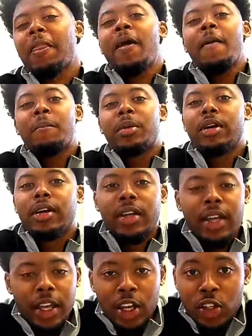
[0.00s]
But
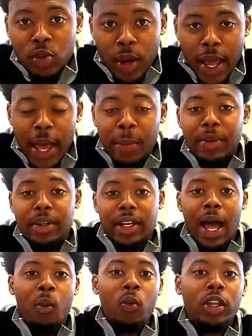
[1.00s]
here's what happened. I
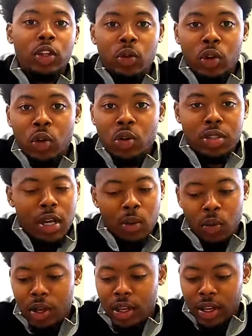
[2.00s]
went through the course,
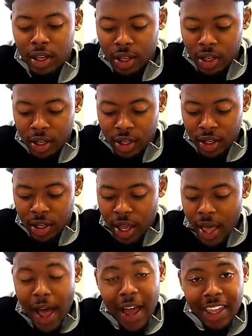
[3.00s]
and
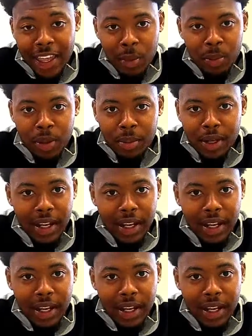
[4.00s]
I implemented.